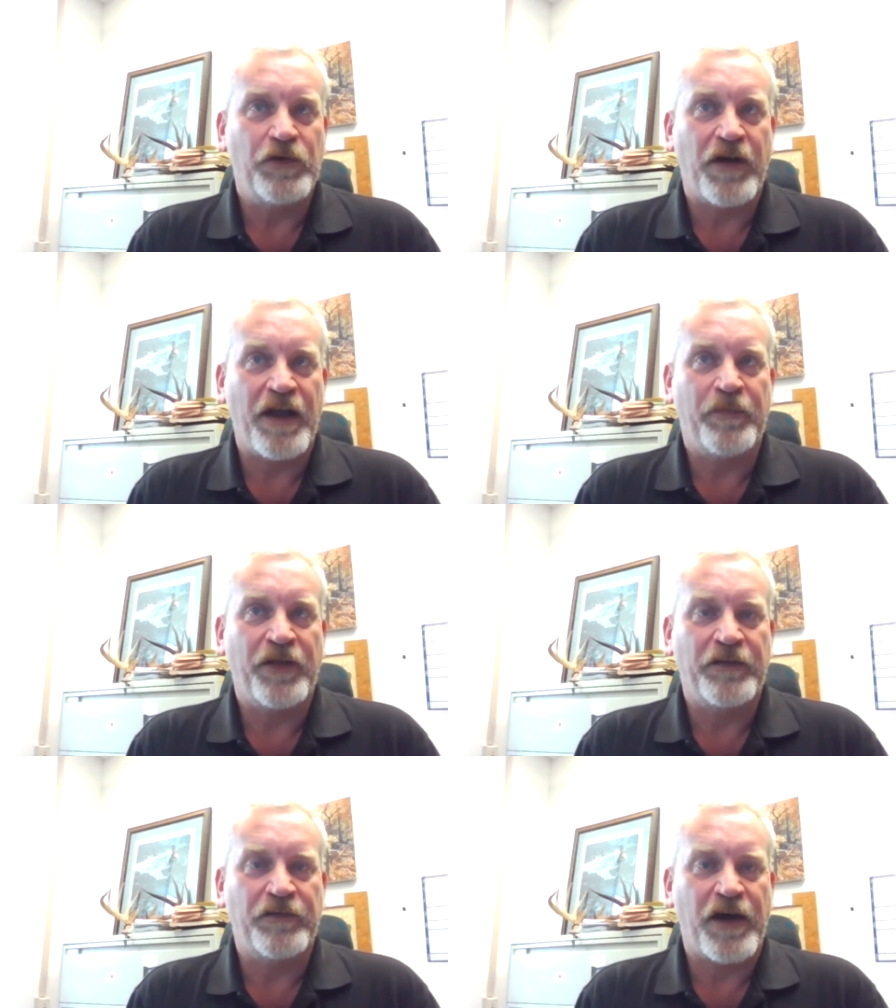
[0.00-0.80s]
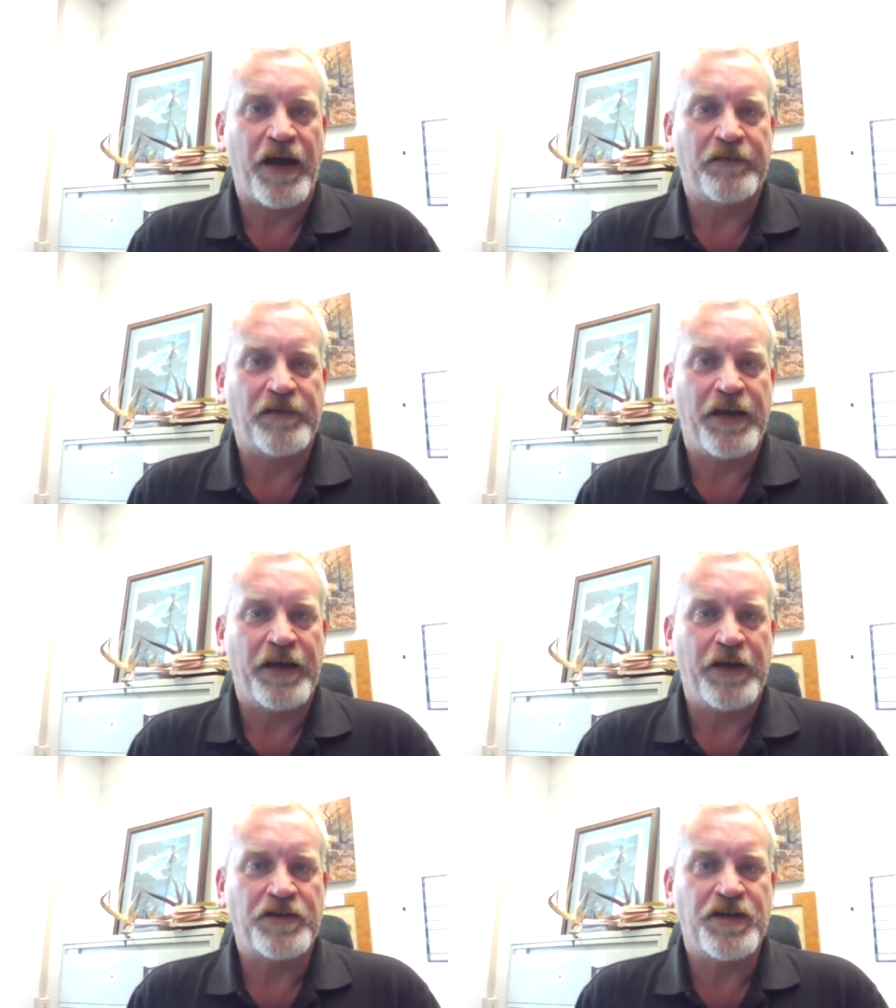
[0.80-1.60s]
Great Plains Grassland
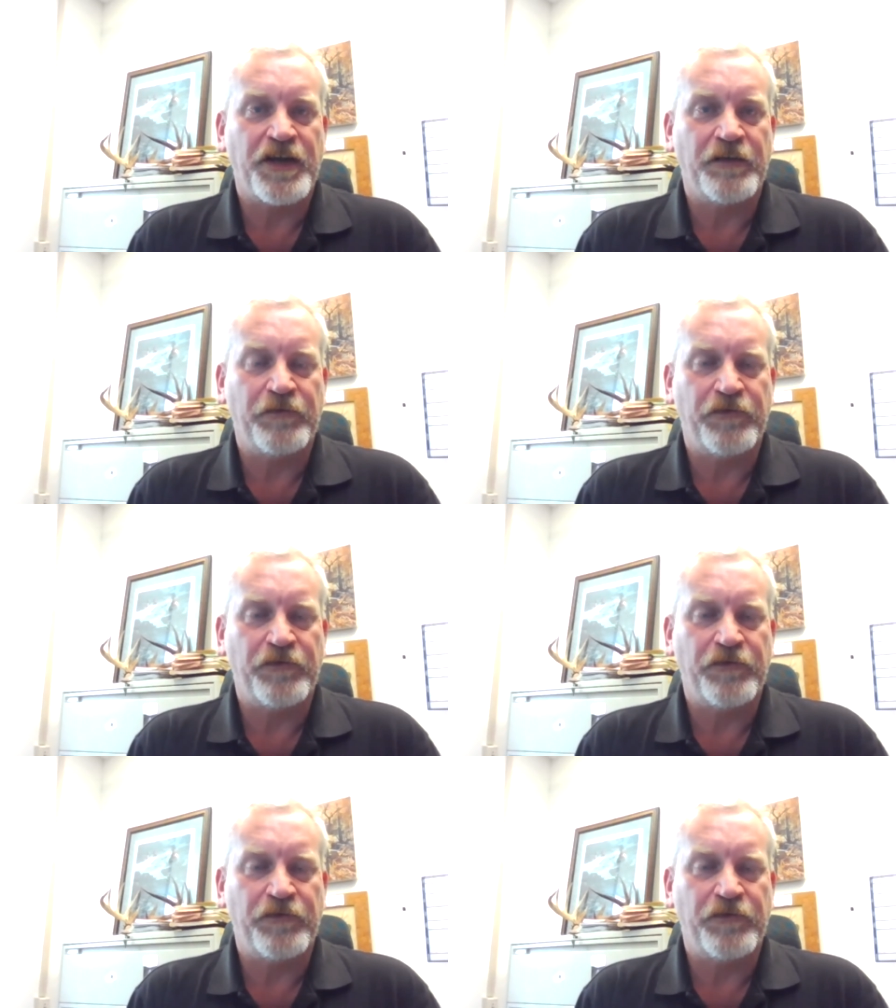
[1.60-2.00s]
Initiative